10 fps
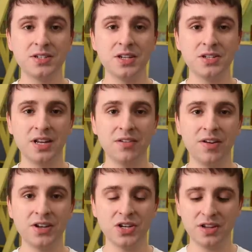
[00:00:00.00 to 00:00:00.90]
since it
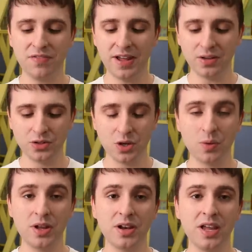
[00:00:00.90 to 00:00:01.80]
eventually failed, so
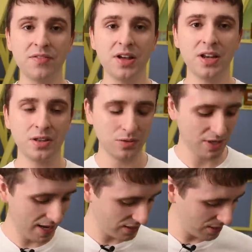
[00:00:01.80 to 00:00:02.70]
we're going to give it a little
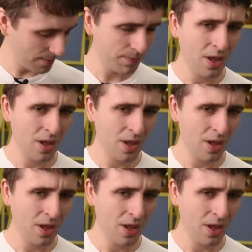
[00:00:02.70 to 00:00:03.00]
test.